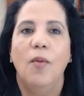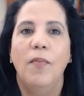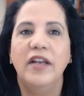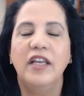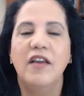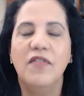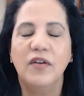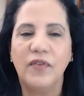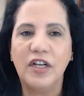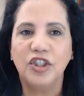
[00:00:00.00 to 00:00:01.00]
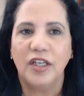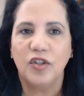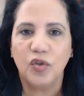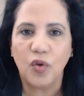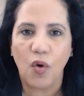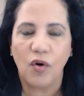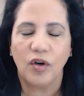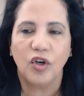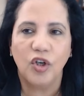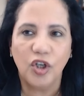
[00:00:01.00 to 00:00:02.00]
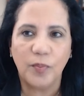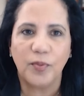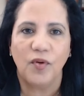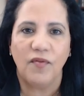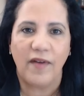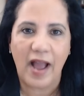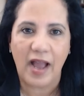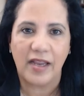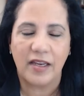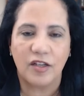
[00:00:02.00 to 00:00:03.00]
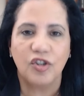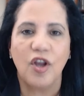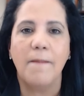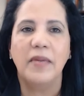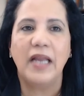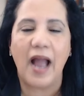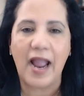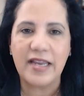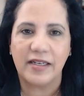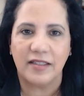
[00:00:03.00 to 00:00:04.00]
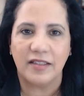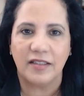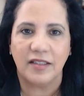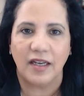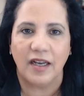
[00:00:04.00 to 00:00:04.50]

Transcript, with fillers: but if the franchisor could provide some guidance